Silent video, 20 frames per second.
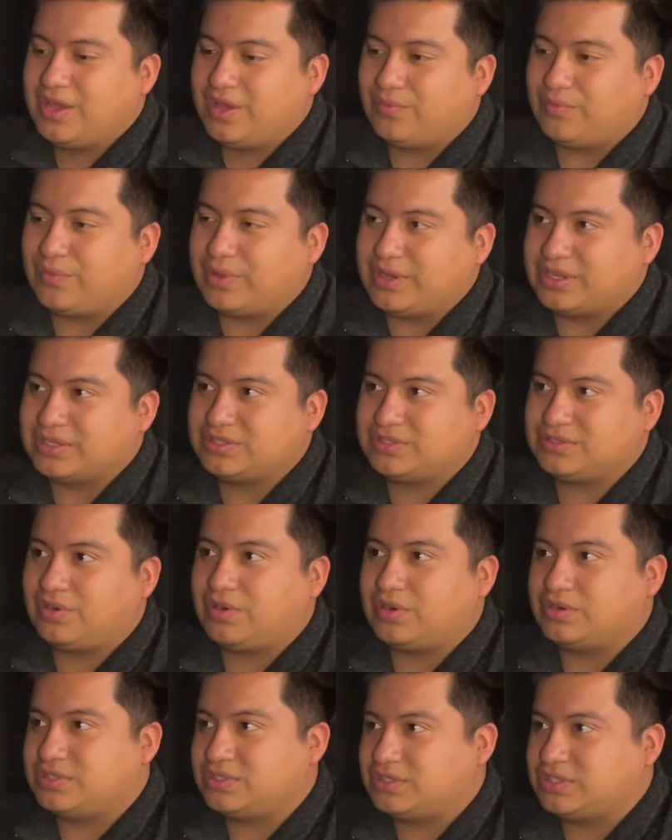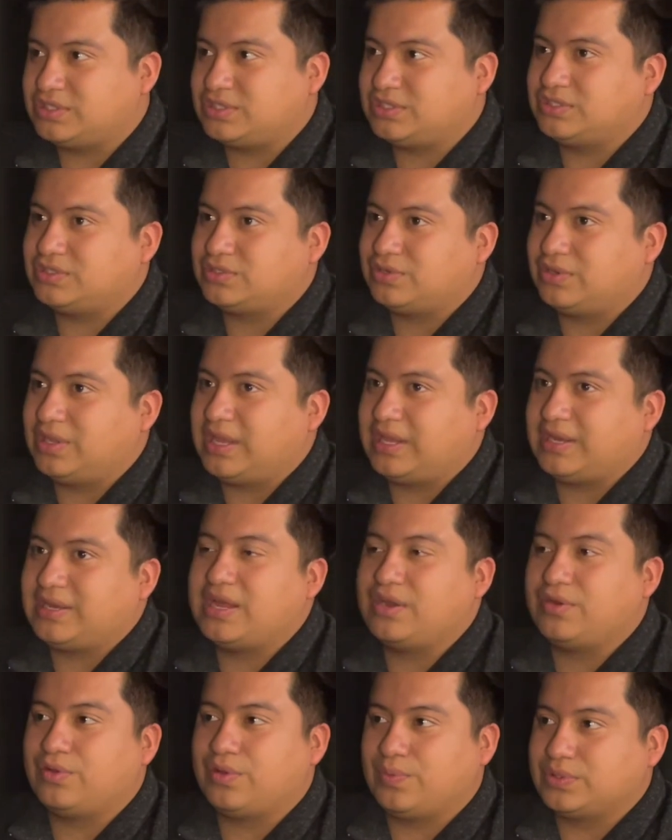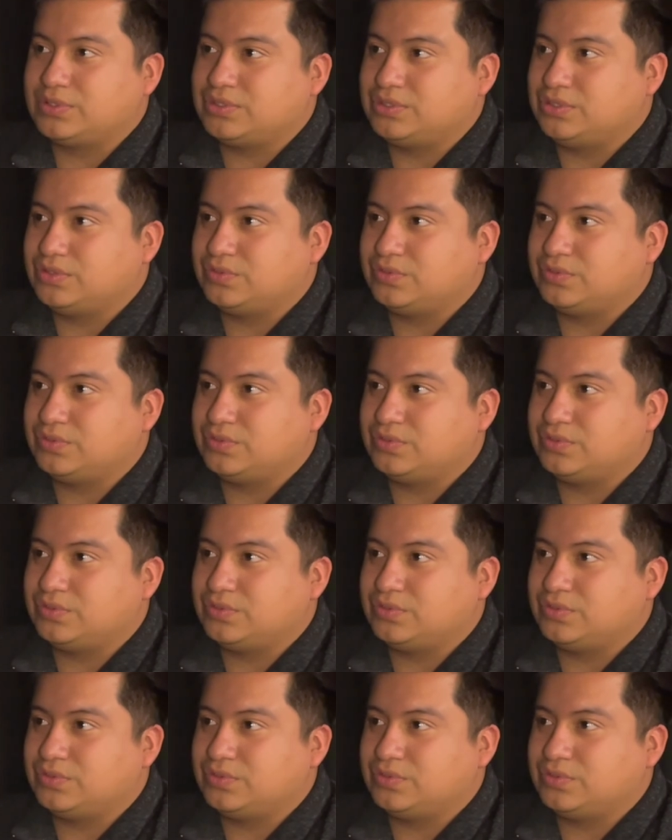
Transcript: When it's hard decisions or like not knowing what to do